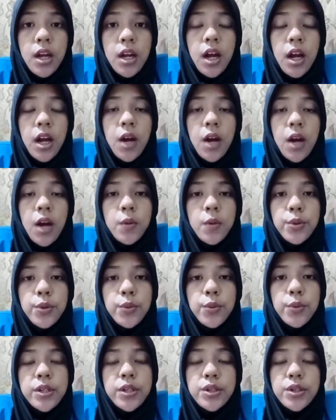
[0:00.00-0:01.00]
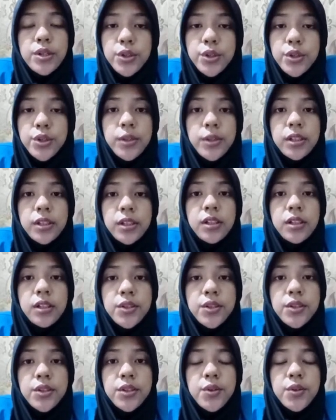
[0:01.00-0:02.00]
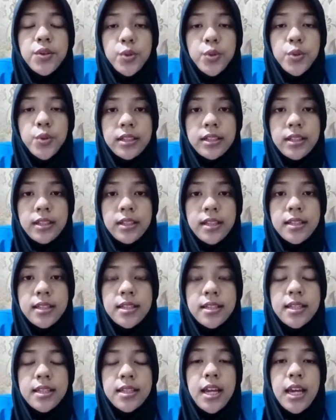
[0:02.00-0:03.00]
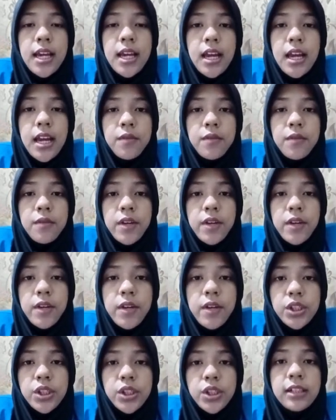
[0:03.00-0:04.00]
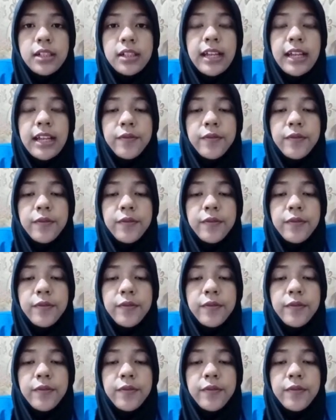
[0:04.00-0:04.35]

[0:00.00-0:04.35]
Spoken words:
our research but also strengthens its rationale and